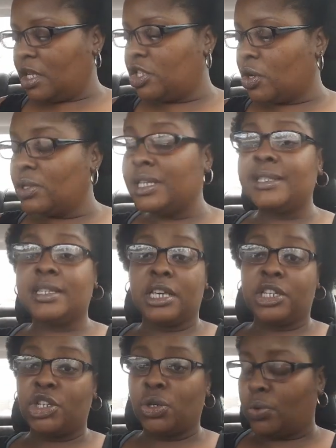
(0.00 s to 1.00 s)
So let's
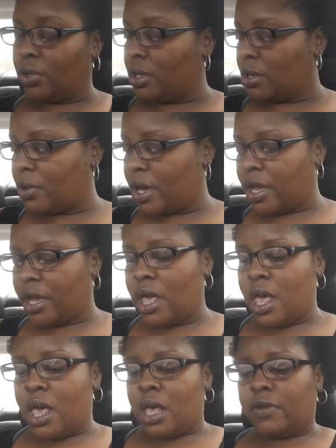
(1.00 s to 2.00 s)
get to it, okay?
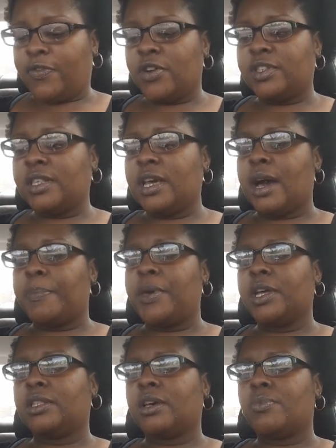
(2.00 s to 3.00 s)
First thing I
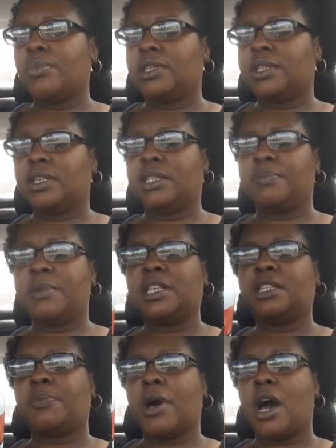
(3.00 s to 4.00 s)
picked up was this
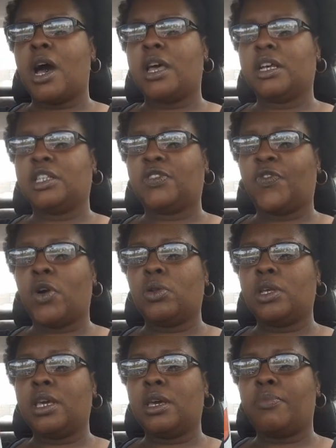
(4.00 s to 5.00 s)
Miss Spa
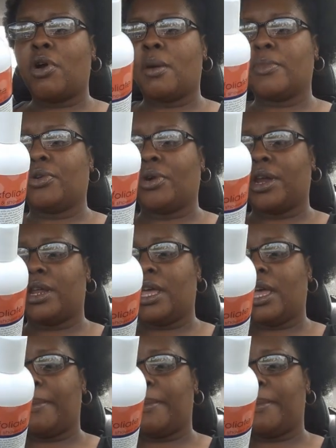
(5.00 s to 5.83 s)
Exfoliate Pomegranate